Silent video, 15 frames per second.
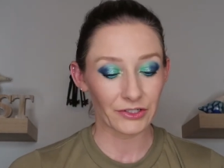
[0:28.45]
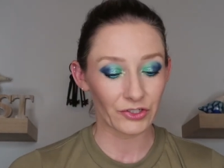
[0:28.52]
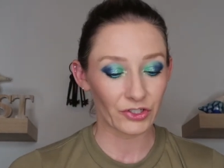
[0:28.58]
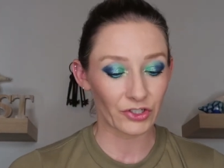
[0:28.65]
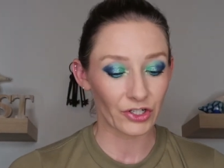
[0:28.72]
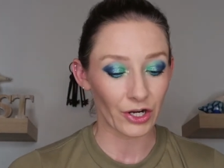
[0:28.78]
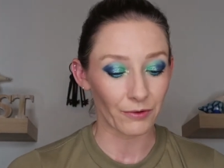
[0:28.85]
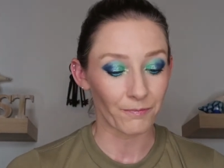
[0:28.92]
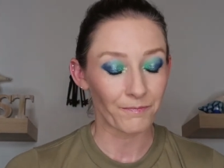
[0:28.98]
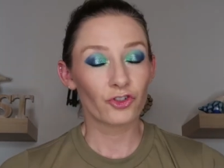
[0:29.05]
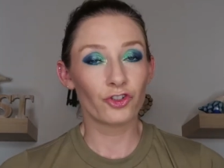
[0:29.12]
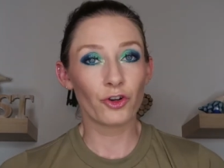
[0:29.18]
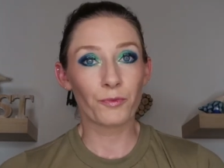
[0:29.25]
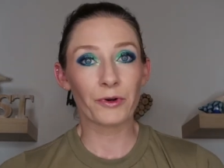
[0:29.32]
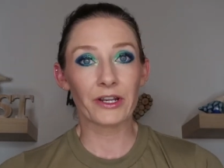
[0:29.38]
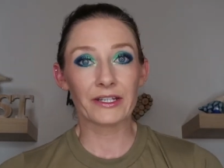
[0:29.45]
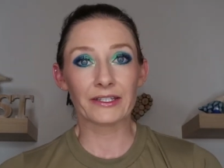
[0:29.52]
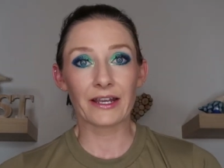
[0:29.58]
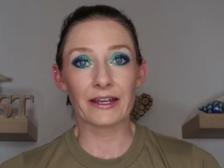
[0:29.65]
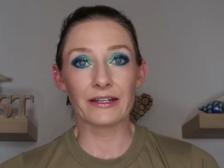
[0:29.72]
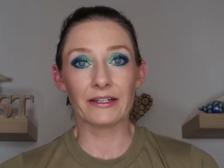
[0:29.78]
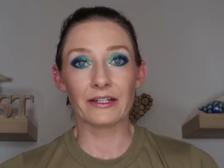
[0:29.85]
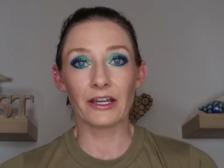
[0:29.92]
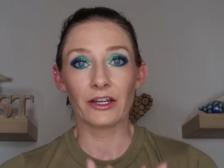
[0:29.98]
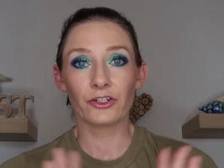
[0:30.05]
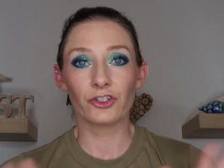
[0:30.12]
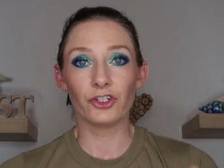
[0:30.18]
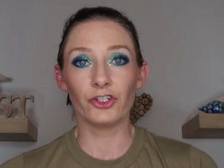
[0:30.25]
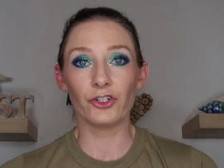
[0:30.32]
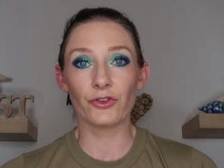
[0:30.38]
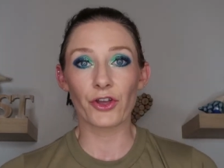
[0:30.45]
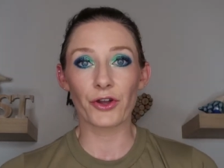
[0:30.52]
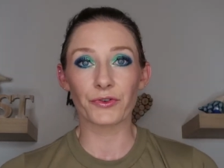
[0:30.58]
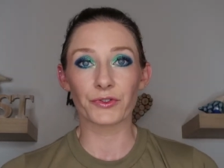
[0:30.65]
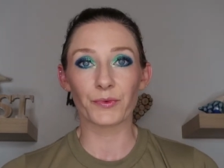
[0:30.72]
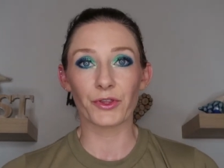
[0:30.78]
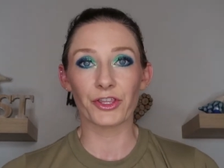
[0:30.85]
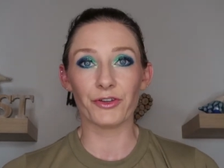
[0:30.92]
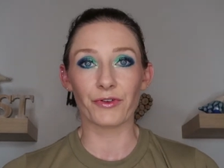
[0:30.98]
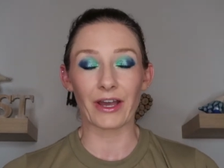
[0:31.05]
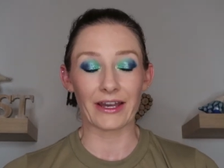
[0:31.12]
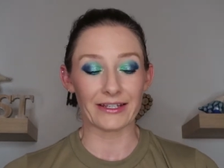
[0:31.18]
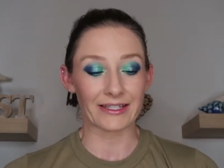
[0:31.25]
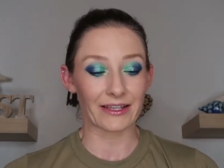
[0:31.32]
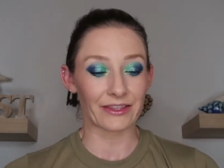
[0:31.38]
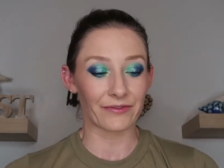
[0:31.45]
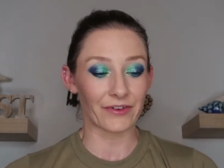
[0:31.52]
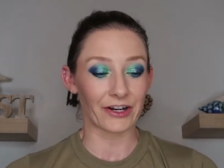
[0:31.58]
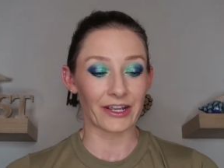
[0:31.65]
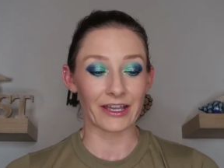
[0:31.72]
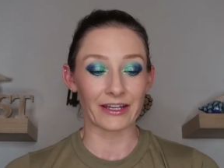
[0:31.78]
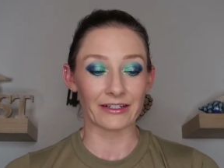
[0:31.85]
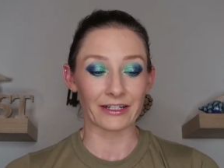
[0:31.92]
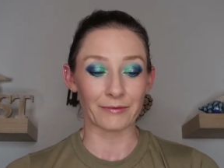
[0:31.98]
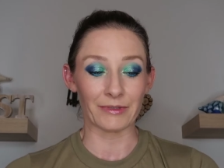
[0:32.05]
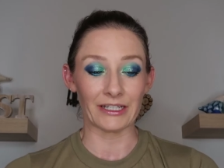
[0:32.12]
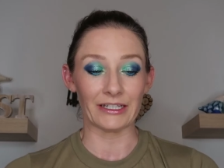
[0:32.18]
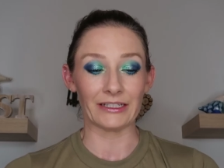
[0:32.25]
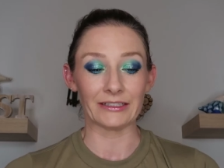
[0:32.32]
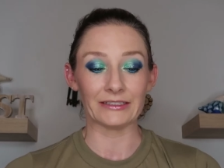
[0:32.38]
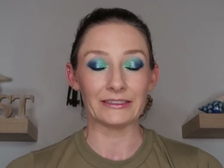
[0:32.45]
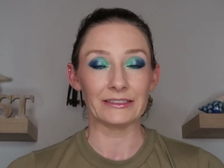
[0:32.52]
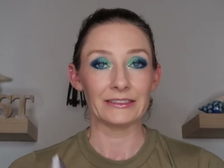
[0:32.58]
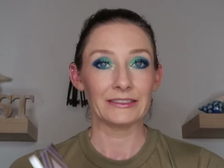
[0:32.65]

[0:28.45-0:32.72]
So, super excited to do those with you guys at the very end. I mean,